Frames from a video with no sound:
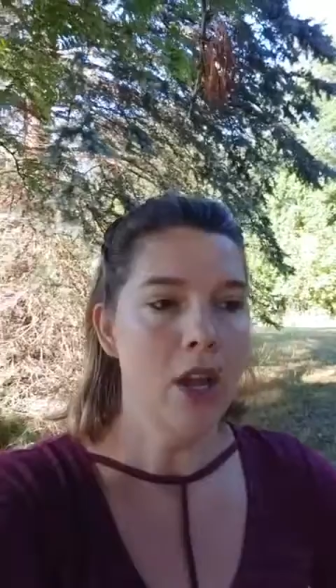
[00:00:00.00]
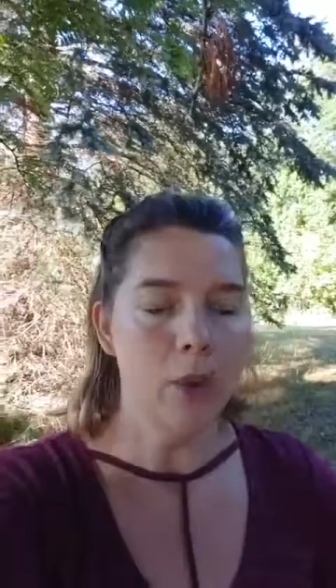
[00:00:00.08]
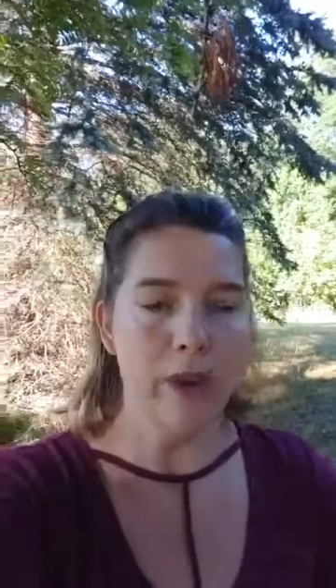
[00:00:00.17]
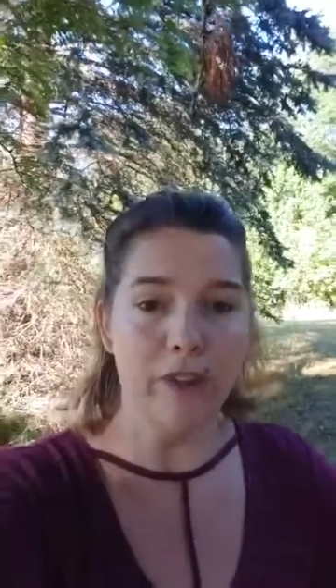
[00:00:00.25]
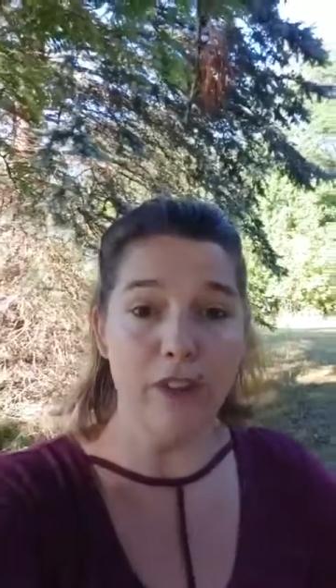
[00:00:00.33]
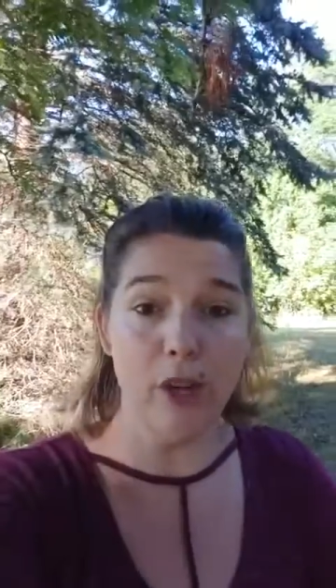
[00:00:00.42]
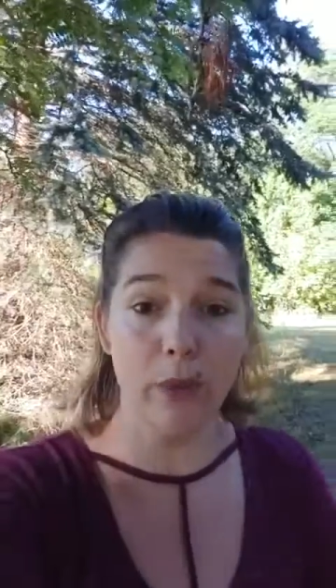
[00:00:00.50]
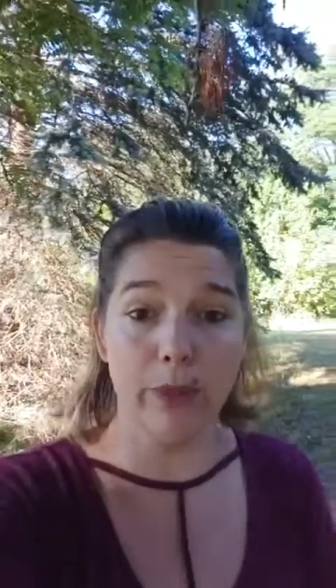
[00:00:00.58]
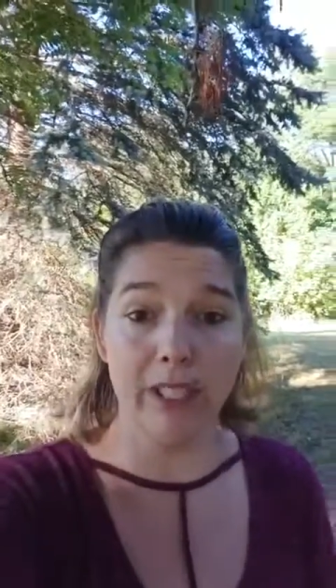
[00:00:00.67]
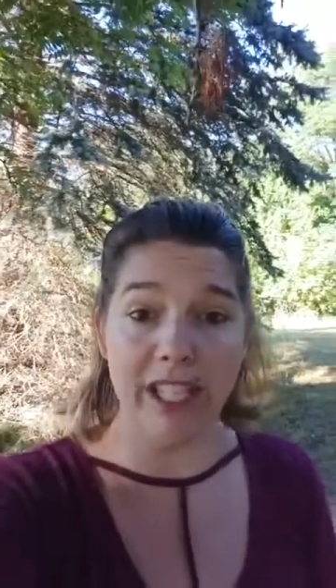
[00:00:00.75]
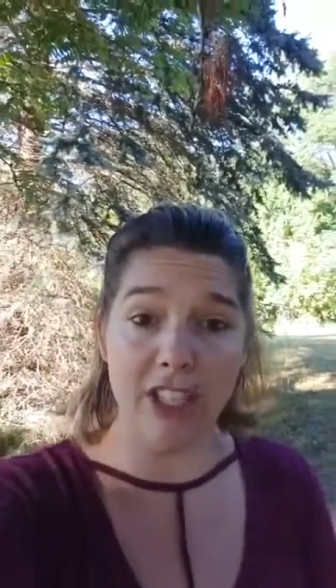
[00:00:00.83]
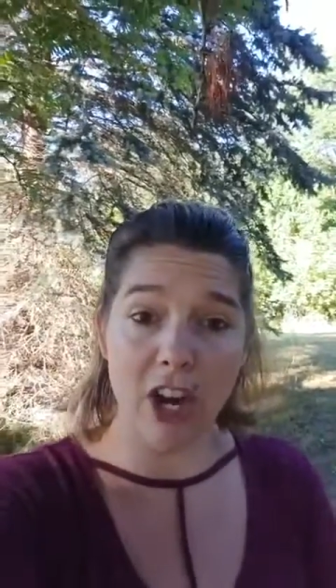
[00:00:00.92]
we feel
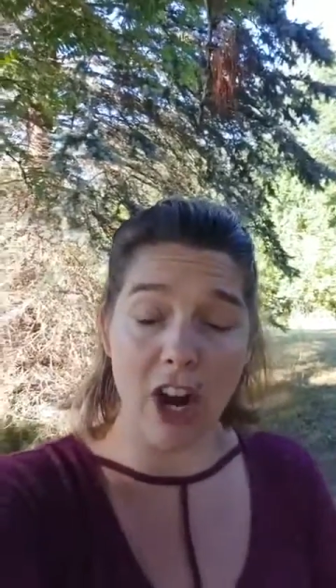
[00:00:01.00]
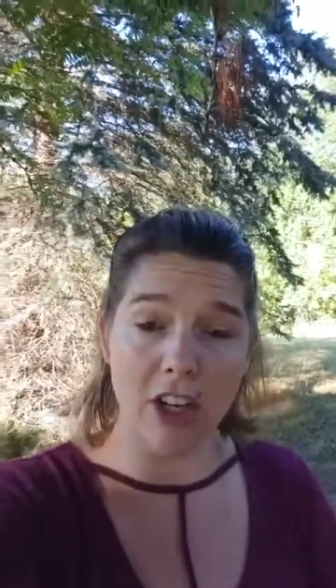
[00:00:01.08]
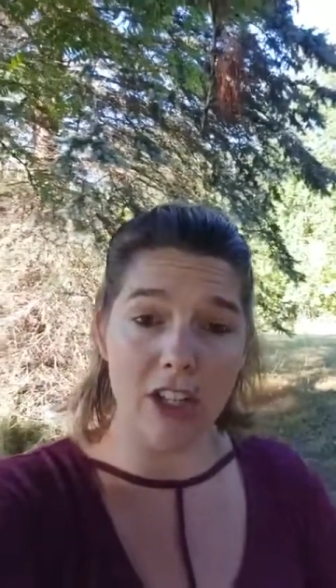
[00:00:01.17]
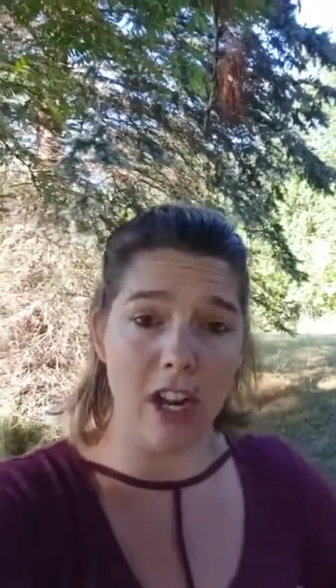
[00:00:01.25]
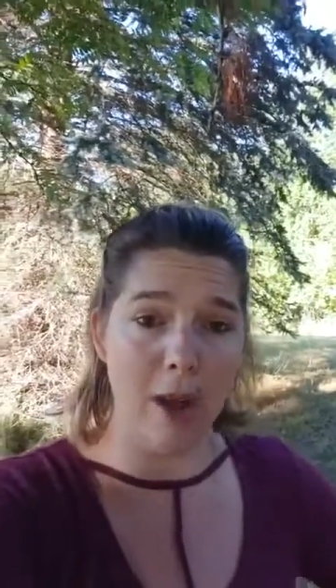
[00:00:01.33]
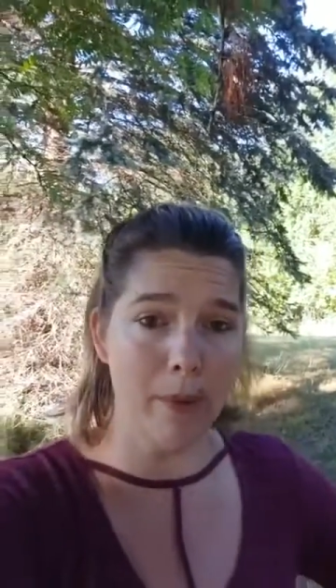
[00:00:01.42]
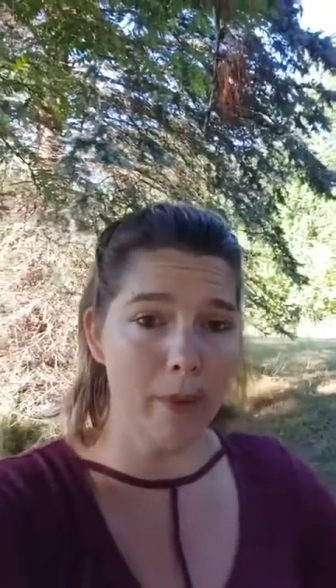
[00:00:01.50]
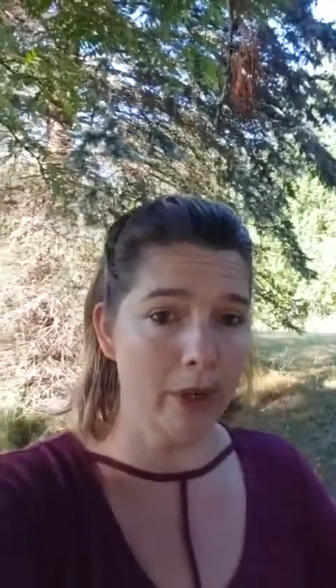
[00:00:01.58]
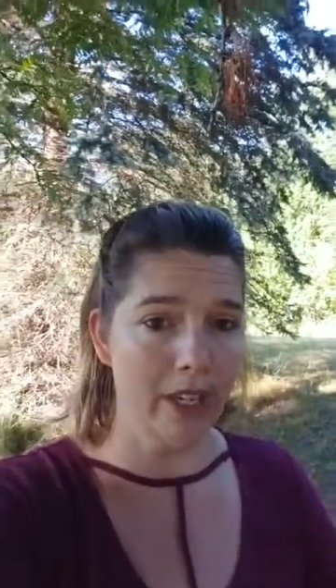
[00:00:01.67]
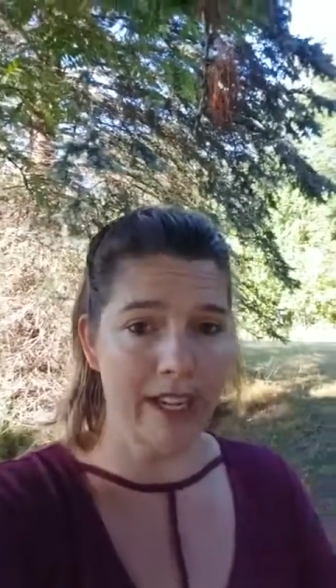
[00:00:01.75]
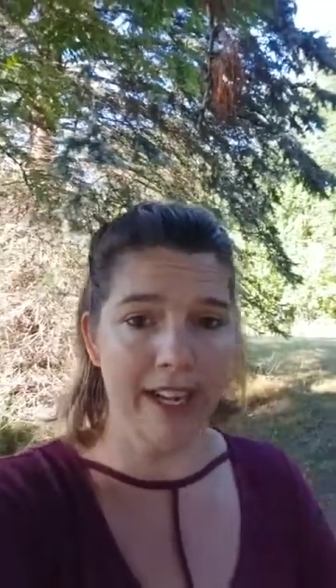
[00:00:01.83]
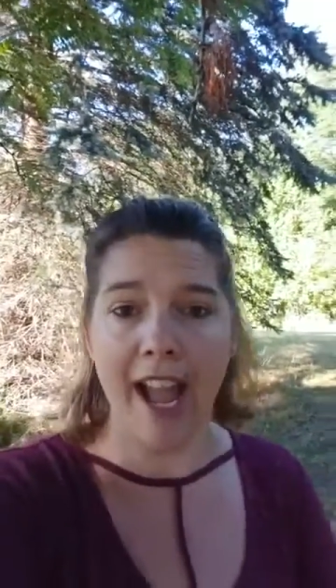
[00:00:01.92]
really charged up and we're
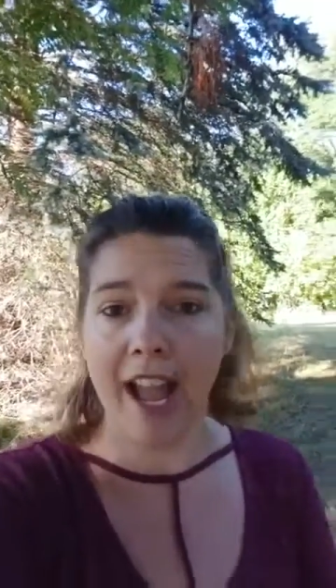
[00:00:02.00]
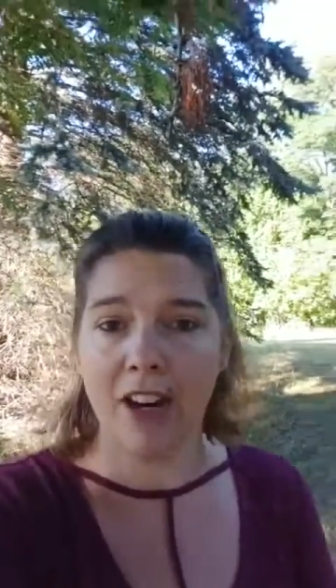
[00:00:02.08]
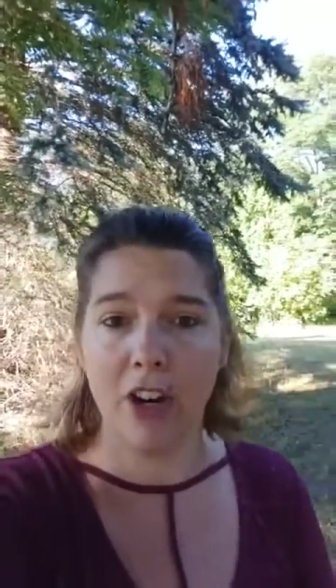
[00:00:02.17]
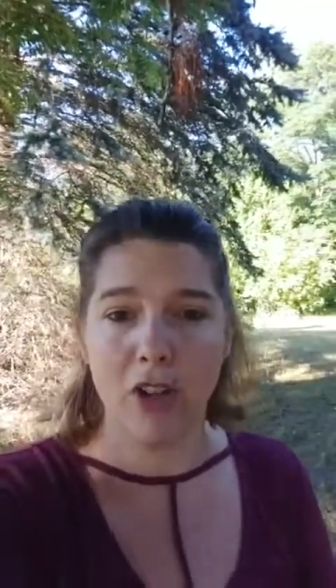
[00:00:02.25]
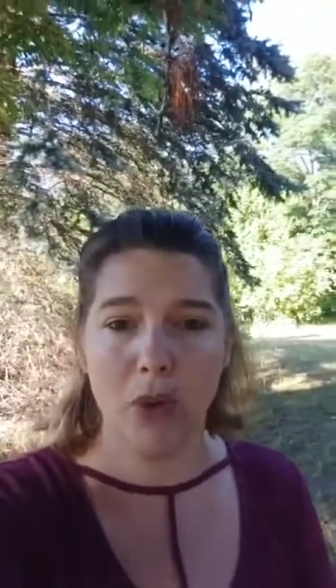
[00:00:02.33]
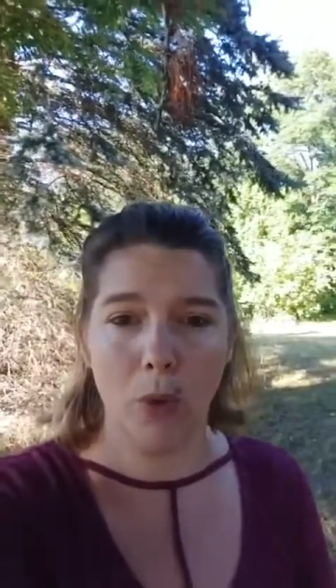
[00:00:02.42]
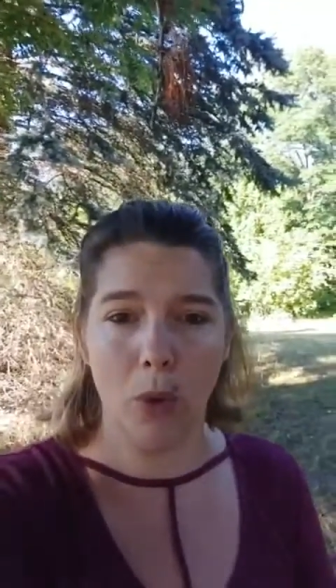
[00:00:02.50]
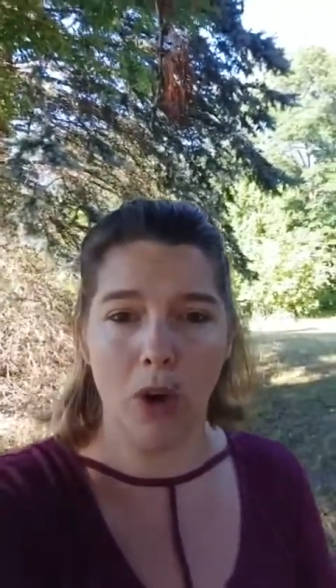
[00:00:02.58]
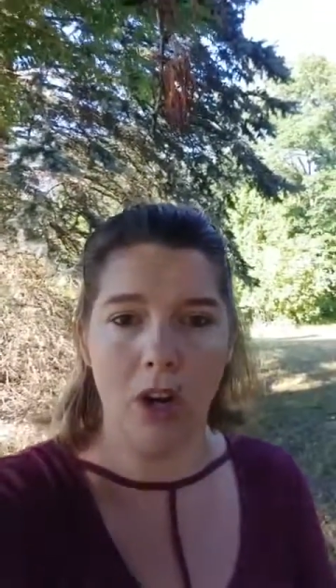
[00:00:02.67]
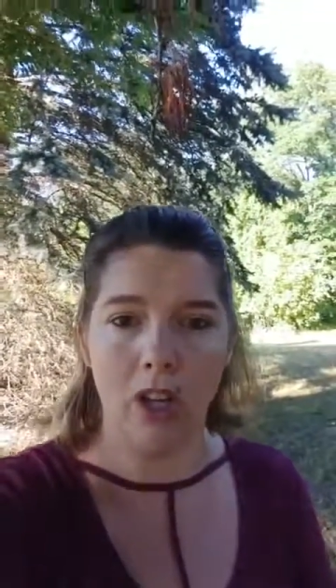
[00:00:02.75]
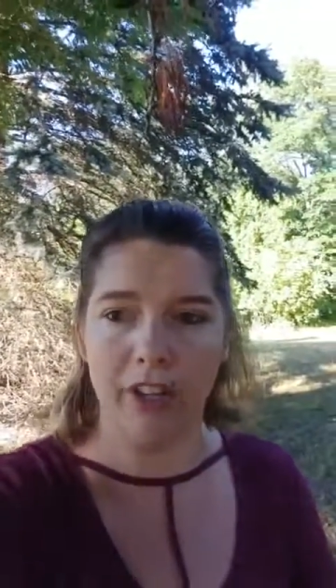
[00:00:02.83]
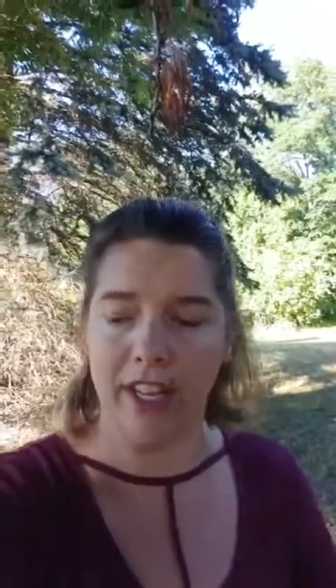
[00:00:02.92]
going to conquer the
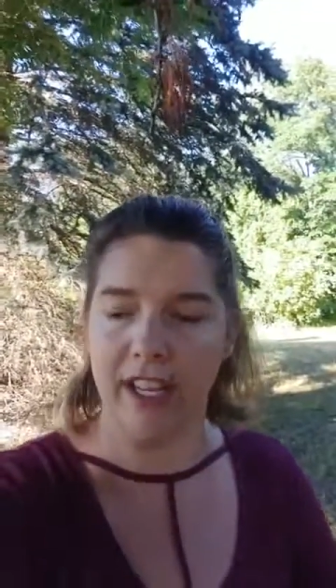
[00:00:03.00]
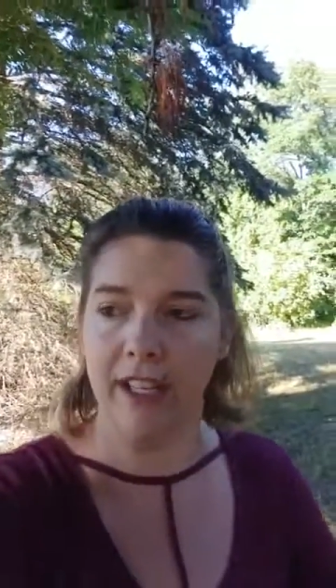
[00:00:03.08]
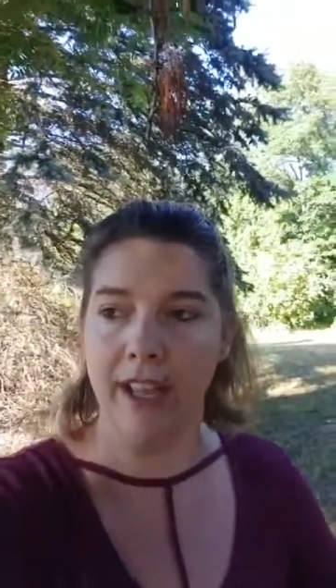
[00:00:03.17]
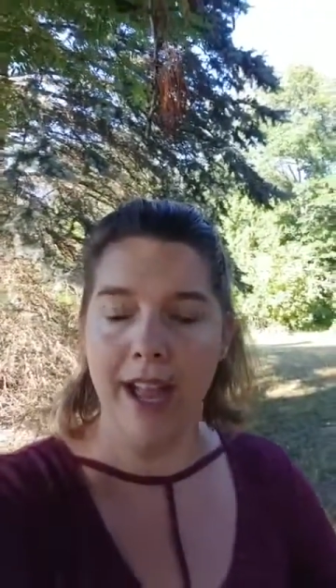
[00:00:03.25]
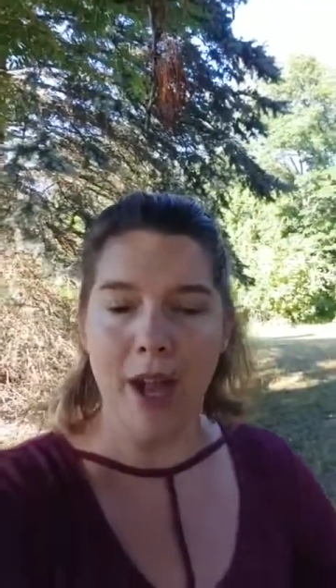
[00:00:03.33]
world and